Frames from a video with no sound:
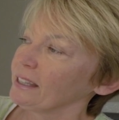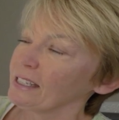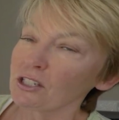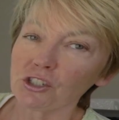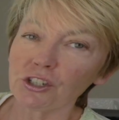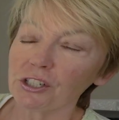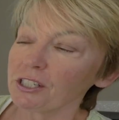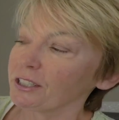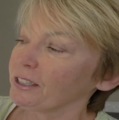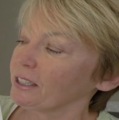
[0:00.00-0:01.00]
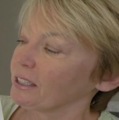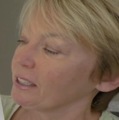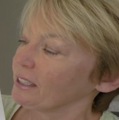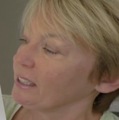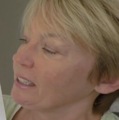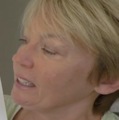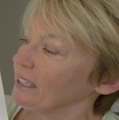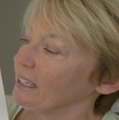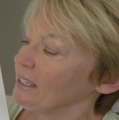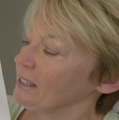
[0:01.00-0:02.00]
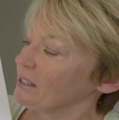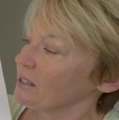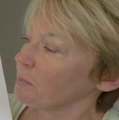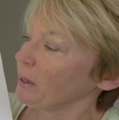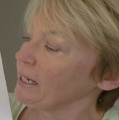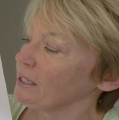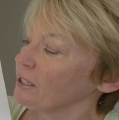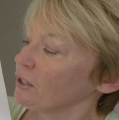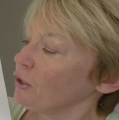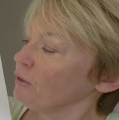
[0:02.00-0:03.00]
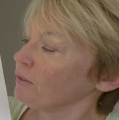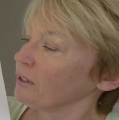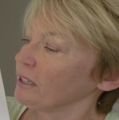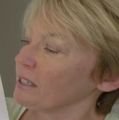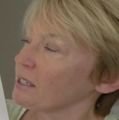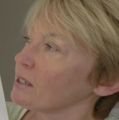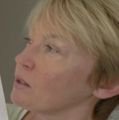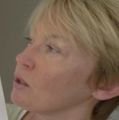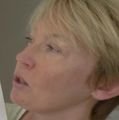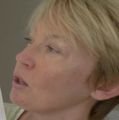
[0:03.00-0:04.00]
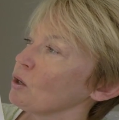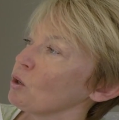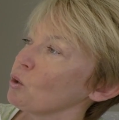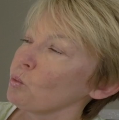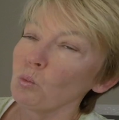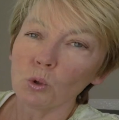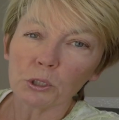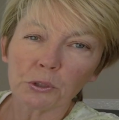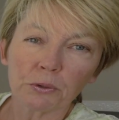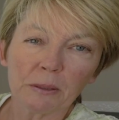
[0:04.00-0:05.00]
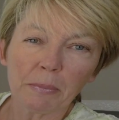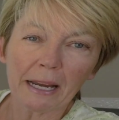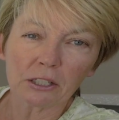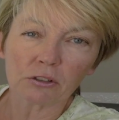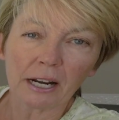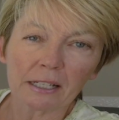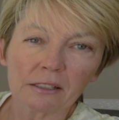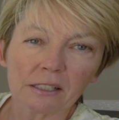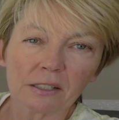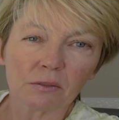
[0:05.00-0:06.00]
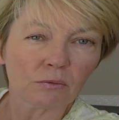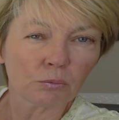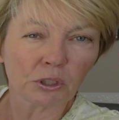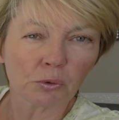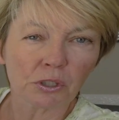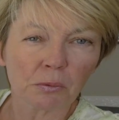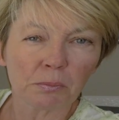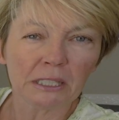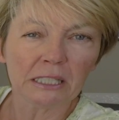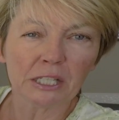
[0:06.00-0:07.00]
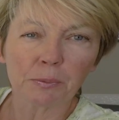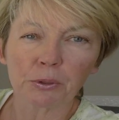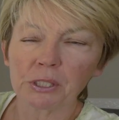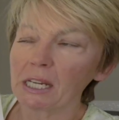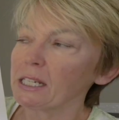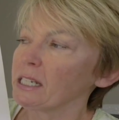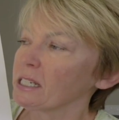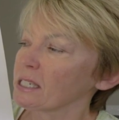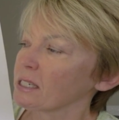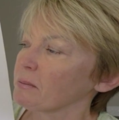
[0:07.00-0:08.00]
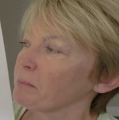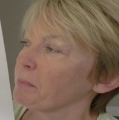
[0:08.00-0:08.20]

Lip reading: This turtle is painted over this watery background, which was completely spontaneous.